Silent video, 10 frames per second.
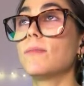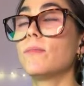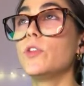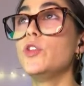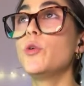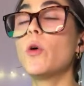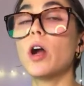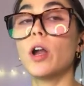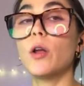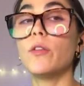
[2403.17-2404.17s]
you
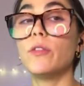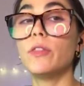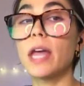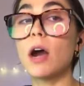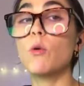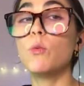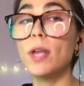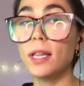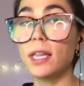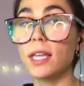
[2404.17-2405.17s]
are now
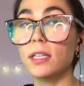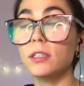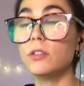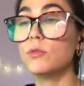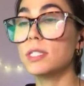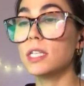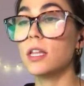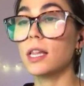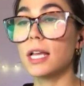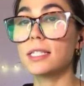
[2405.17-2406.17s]
willing to see
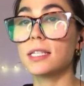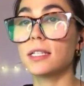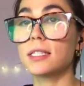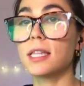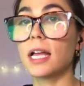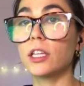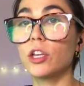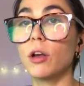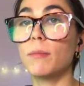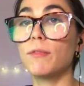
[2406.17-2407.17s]
the lessons that
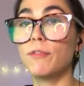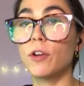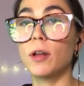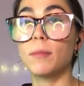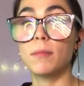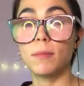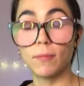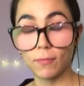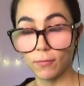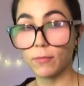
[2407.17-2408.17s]
come from
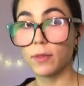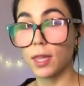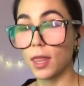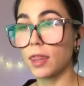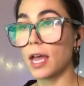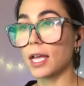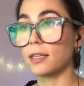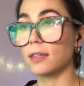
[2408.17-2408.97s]
that